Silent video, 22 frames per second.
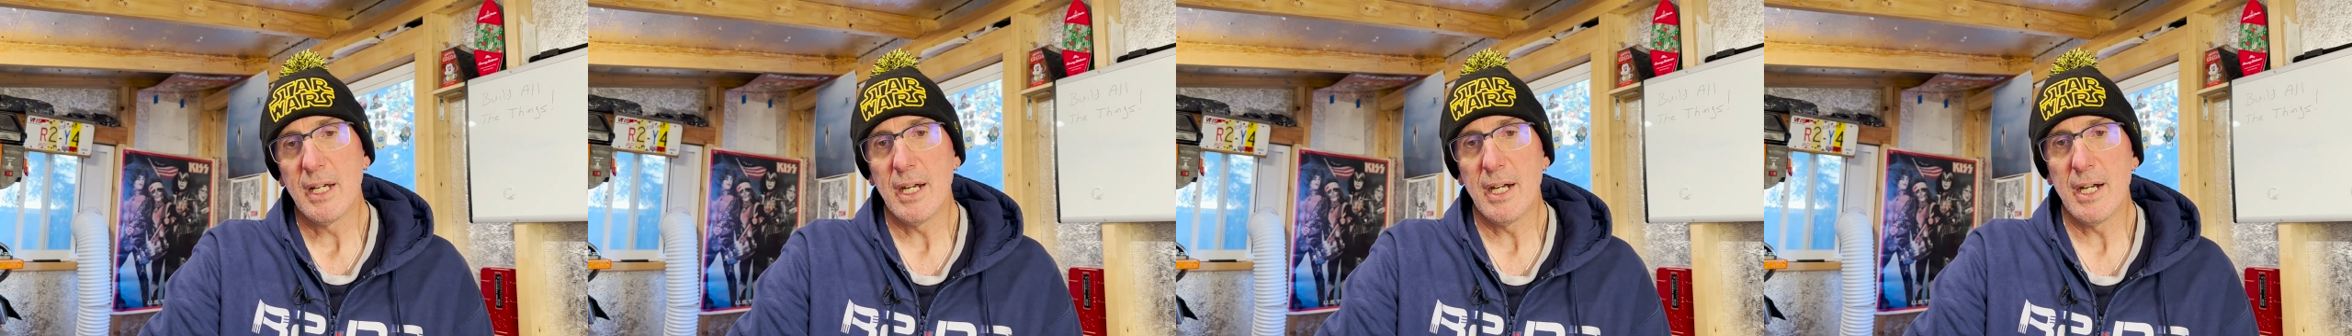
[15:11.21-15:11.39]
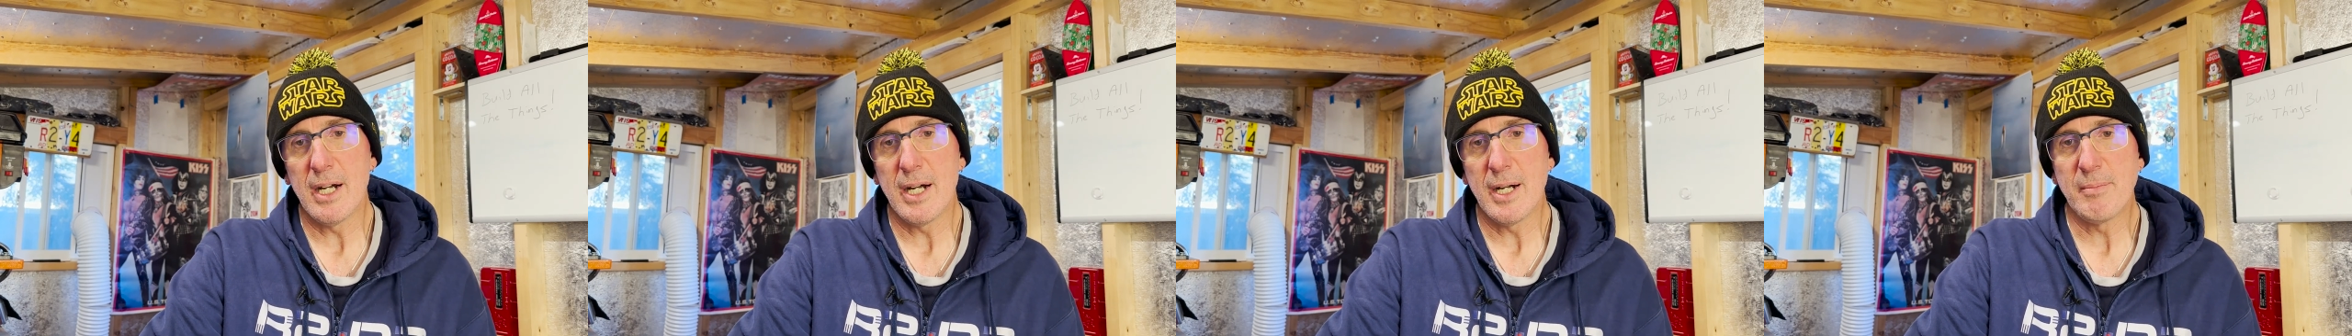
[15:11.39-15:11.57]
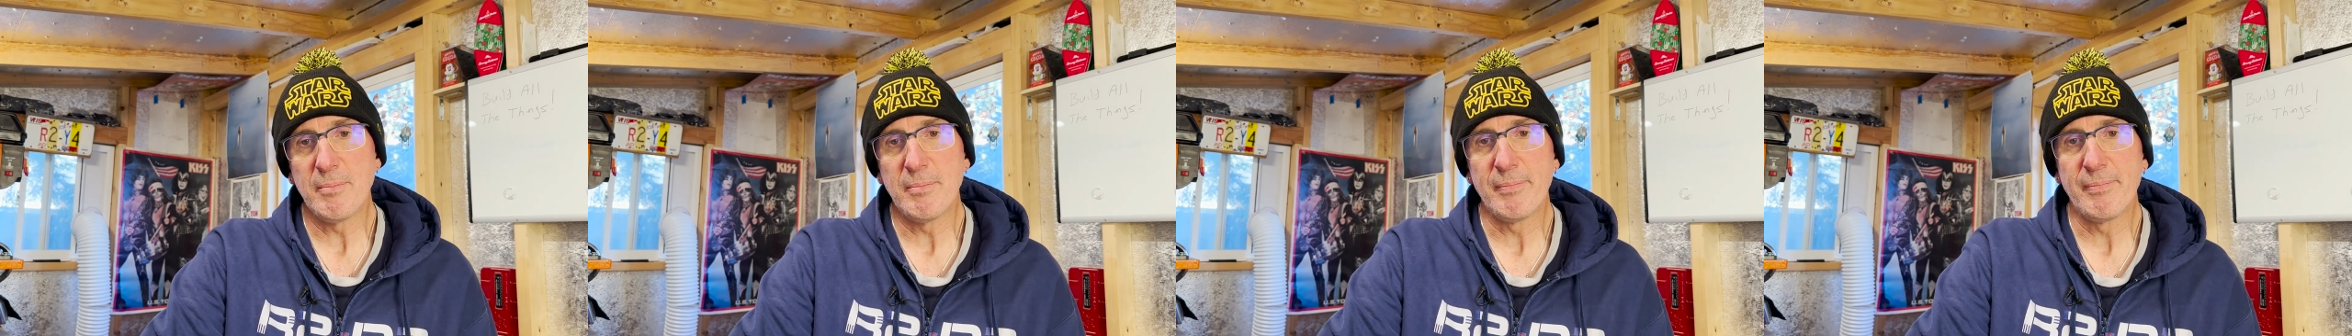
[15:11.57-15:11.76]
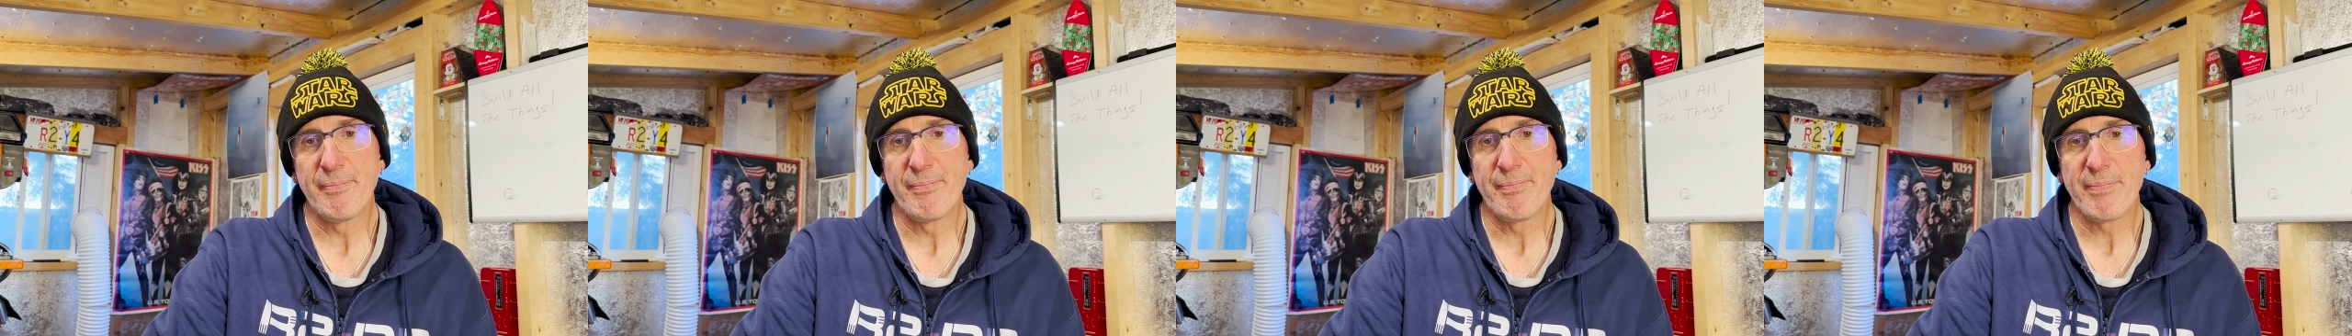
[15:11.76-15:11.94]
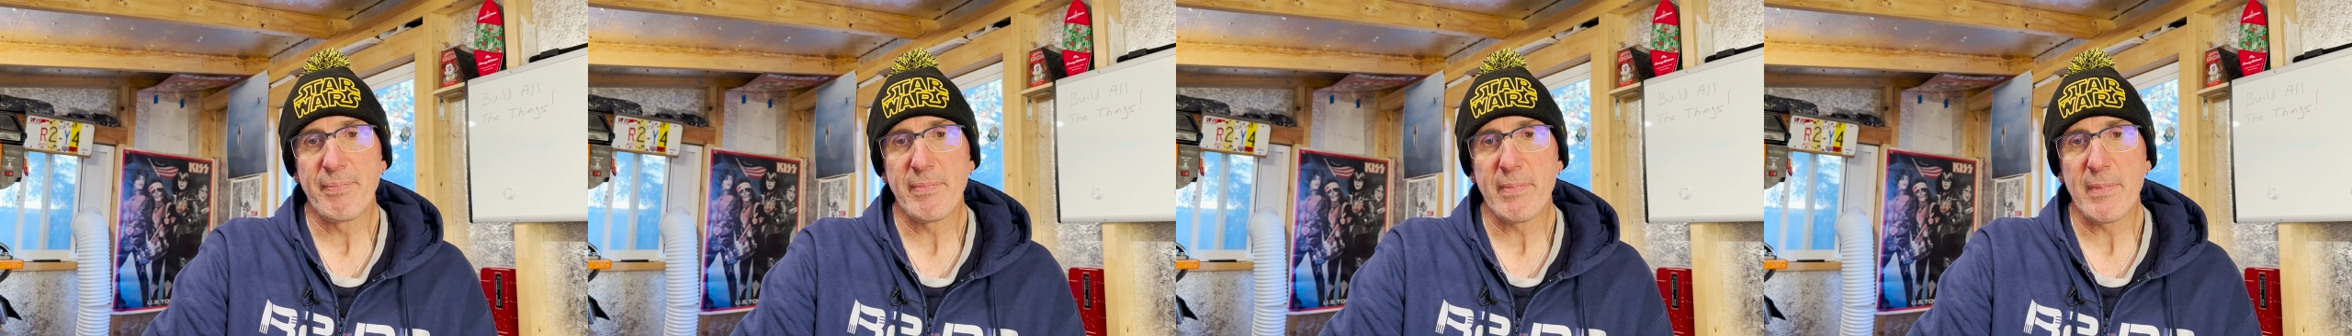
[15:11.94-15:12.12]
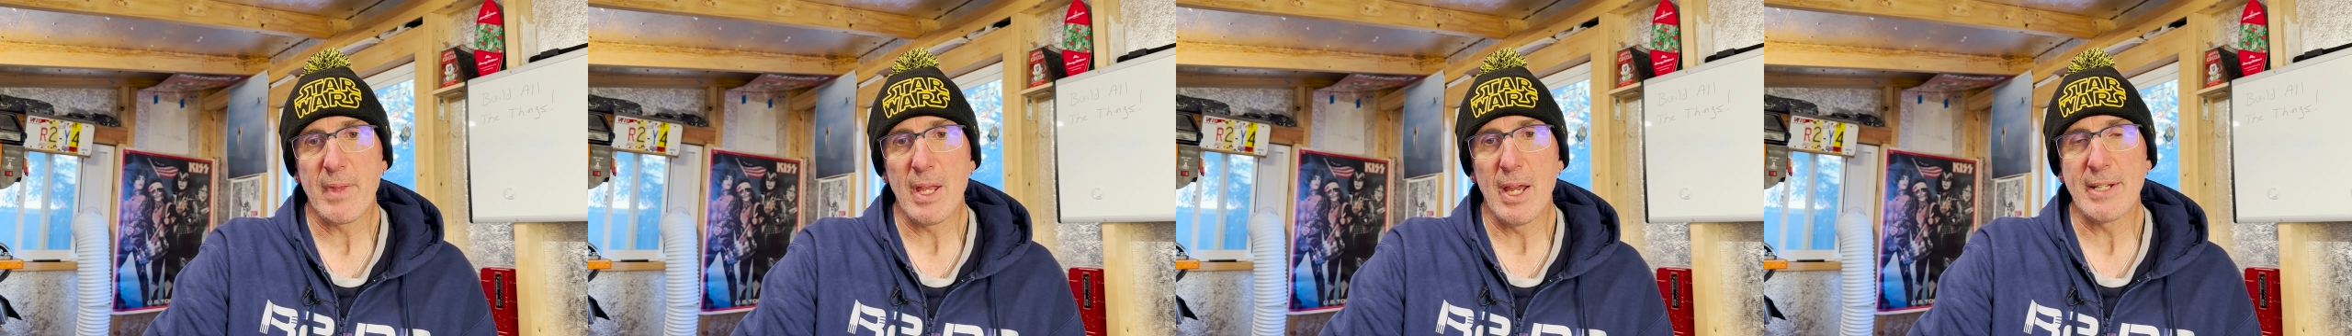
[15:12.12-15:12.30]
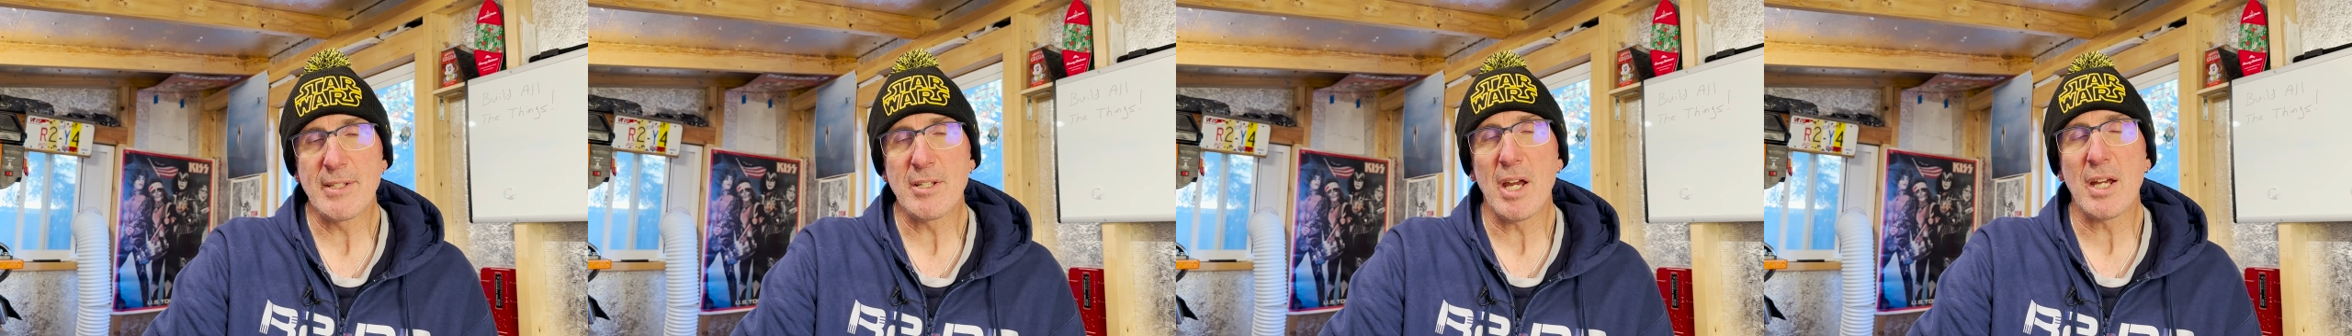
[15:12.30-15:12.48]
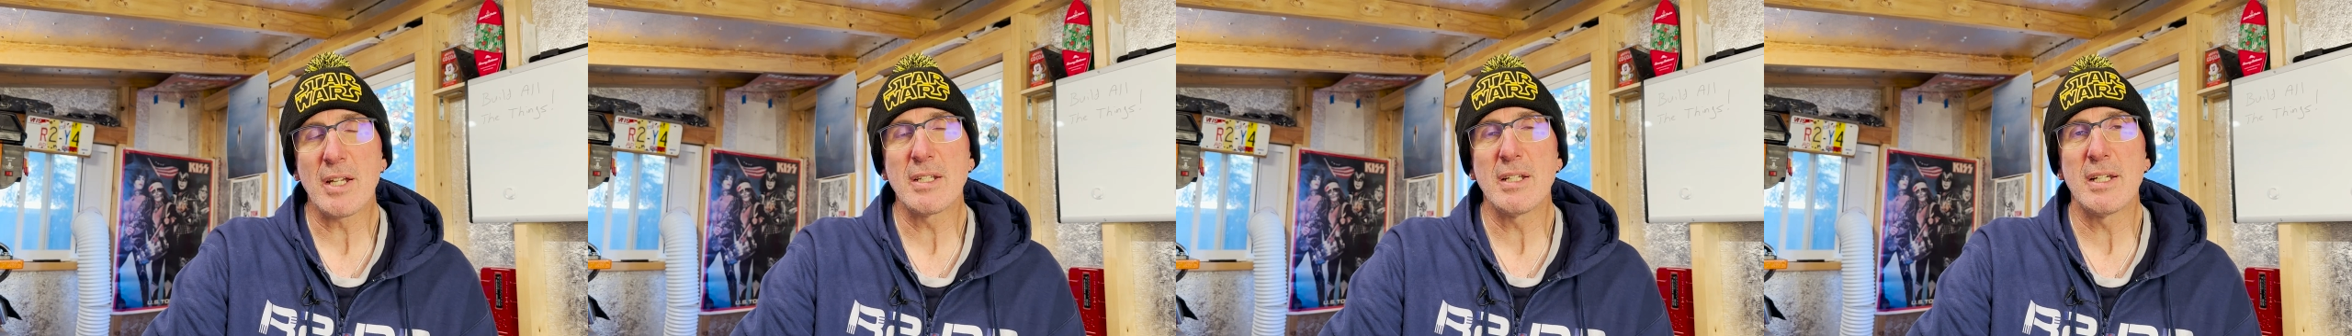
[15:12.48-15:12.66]
I
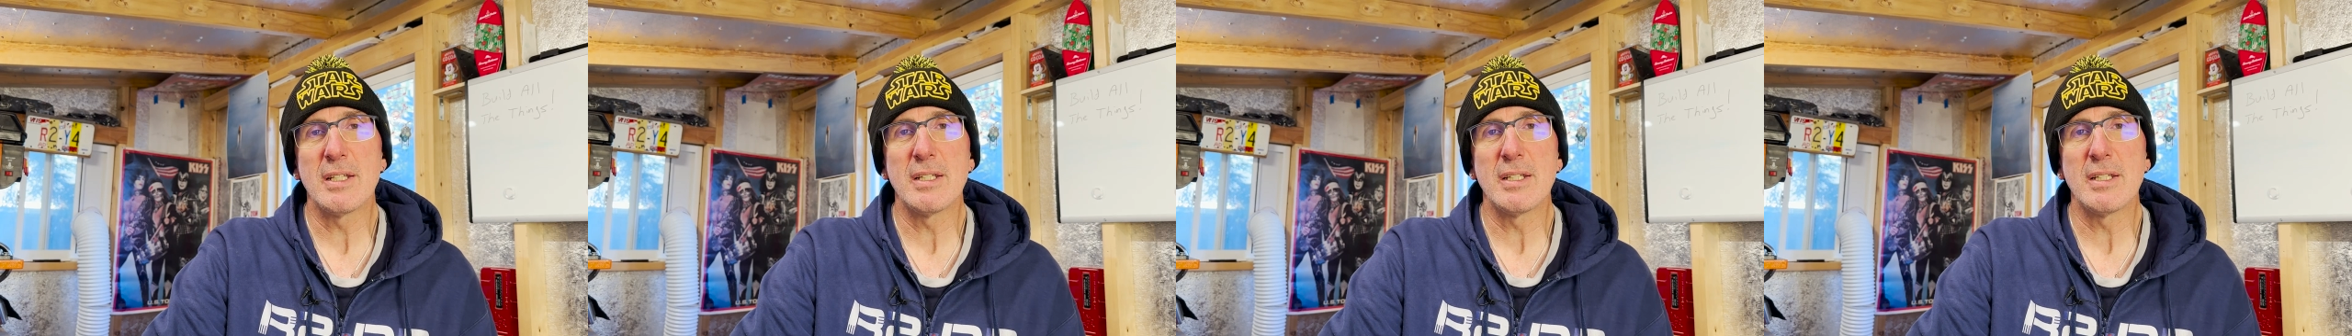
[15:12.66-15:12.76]
talked